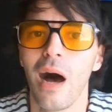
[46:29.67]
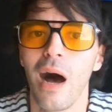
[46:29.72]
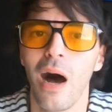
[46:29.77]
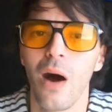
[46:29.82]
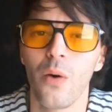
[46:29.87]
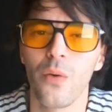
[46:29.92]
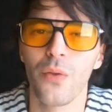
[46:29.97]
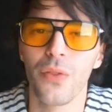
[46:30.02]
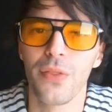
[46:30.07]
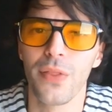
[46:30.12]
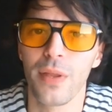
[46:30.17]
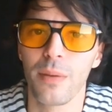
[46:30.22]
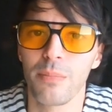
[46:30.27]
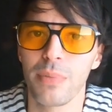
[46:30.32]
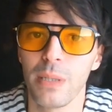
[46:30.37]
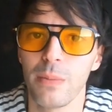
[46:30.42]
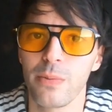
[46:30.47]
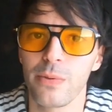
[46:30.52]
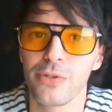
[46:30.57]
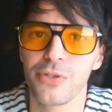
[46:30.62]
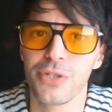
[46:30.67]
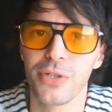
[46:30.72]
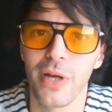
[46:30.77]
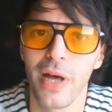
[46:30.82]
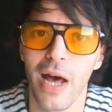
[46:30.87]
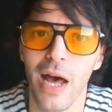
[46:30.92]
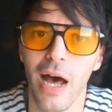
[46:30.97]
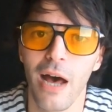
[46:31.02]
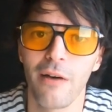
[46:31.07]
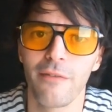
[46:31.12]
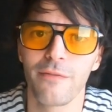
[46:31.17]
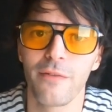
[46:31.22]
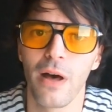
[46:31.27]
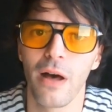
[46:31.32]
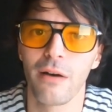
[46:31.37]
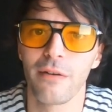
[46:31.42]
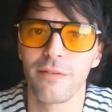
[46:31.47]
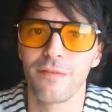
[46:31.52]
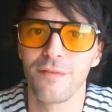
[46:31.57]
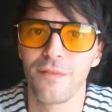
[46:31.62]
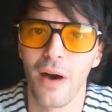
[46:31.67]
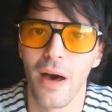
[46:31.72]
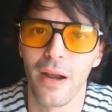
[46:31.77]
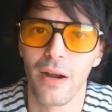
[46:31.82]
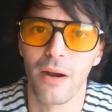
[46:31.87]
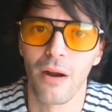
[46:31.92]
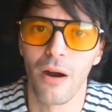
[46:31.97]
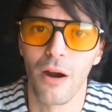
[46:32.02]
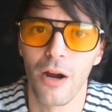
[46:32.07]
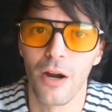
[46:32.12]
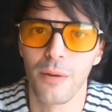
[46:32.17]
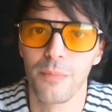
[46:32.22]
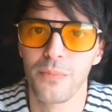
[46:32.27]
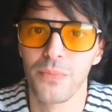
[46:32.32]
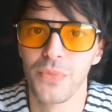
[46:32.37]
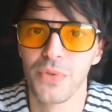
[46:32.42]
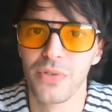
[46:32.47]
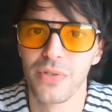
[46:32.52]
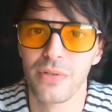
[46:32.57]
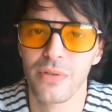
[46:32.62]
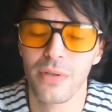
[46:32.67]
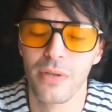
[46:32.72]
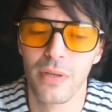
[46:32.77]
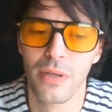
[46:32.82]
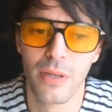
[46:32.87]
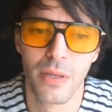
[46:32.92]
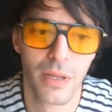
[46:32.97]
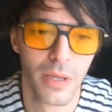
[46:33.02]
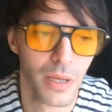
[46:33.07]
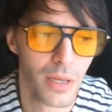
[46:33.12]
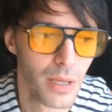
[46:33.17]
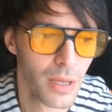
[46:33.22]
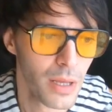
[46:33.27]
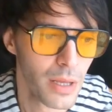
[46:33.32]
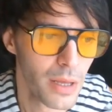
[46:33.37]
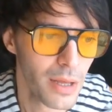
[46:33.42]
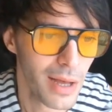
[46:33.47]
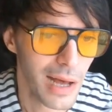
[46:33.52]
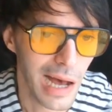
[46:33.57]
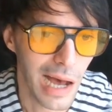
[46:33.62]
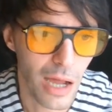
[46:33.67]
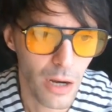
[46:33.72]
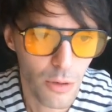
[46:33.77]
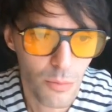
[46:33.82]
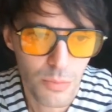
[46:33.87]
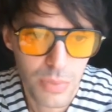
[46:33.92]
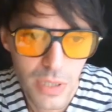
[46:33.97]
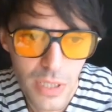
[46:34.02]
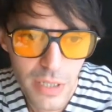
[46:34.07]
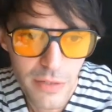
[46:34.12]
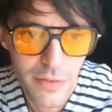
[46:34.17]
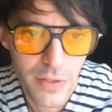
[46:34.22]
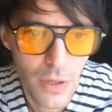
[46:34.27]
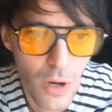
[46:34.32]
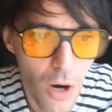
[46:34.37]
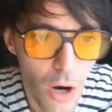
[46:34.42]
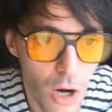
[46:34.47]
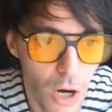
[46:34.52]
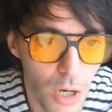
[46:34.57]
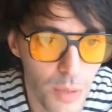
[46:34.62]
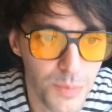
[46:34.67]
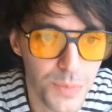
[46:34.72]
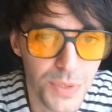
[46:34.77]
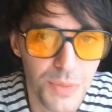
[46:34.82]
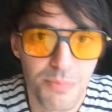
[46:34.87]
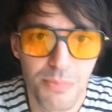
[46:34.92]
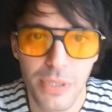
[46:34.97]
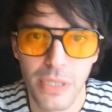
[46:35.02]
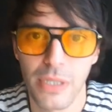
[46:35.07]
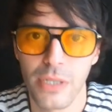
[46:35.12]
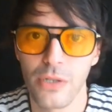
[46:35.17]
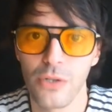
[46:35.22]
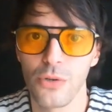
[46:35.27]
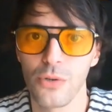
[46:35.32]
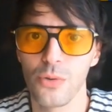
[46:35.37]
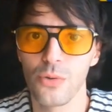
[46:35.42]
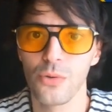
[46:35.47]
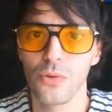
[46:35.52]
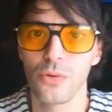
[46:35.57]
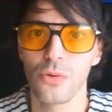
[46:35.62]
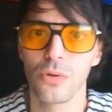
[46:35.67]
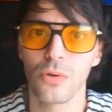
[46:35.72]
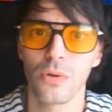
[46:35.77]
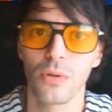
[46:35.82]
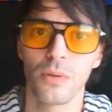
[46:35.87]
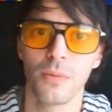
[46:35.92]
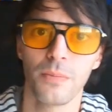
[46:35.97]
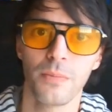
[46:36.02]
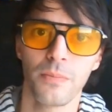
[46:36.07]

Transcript: I don't think people should have firearms. I don't believe in arms being cool.